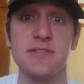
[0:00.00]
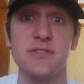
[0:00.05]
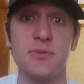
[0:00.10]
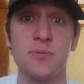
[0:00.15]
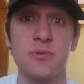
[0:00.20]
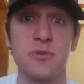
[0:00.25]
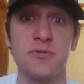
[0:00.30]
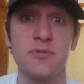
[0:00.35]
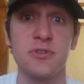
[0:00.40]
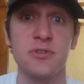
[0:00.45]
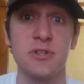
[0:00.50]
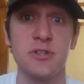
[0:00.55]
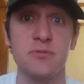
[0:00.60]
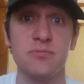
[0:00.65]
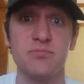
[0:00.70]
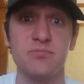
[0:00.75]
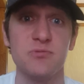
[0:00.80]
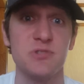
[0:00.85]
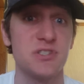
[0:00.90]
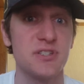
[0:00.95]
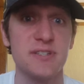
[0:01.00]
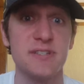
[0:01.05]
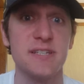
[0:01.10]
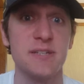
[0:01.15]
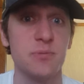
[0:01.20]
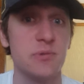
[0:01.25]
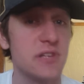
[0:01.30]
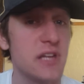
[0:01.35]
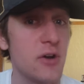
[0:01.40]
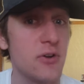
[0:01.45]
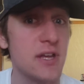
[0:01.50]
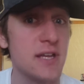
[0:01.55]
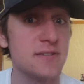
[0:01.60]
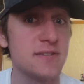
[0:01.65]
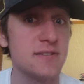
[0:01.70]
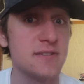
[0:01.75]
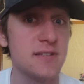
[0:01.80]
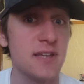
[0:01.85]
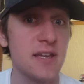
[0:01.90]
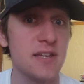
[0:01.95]
supervillain, which he did without
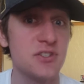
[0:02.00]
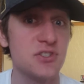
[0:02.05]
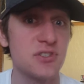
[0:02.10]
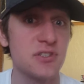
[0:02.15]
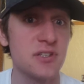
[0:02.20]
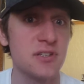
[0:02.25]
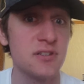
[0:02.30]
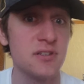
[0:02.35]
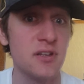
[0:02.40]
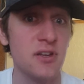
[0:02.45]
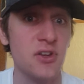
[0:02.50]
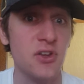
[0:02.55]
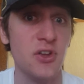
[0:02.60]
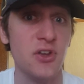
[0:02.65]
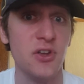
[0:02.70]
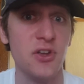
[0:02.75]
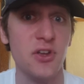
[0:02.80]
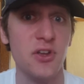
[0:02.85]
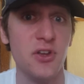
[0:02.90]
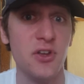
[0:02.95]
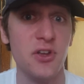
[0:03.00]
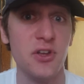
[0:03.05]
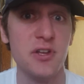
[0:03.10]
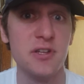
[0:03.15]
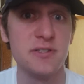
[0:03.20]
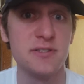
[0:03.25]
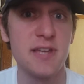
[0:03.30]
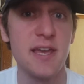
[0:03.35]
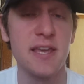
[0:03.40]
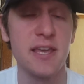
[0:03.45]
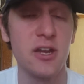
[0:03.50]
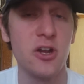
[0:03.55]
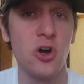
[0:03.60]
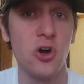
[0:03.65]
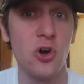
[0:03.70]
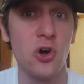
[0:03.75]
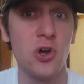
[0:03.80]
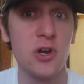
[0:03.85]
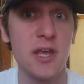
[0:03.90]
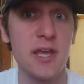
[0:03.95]
hesitation, fighting
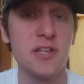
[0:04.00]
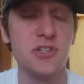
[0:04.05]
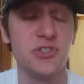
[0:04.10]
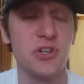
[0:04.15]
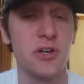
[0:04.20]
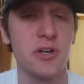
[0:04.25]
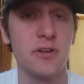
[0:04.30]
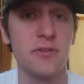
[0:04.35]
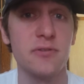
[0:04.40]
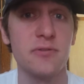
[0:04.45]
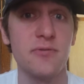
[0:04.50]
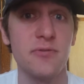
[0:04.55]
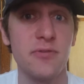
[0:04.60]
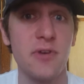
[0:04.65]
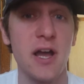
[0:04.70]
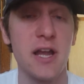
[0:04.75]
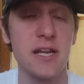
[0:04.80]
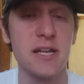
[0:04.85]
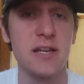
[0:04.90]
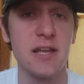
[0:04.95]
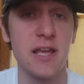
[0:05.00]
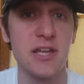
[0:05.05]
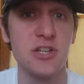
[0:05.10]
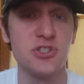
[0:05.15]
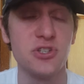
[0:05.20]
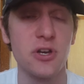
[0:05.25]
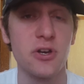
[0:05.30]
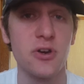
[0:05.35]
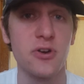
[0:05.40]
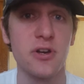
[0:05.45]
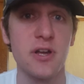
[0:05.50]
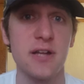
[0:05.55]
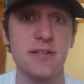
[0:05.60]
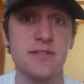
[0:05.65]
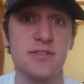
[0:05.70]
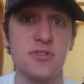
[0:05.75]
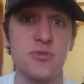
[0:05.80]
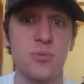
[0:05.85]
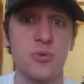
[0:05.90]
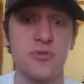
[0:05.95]
a Juggernaut
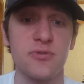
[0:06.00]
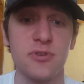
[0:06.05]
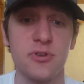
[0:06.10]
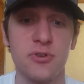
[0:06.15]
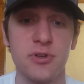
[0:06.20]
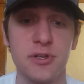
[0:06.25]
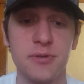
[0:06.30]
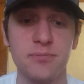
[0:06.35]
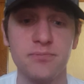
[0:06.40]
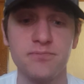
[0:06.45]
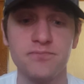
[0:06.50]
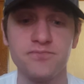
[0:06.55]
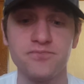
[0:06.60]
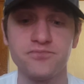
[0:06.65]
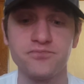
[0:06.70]
supervillain.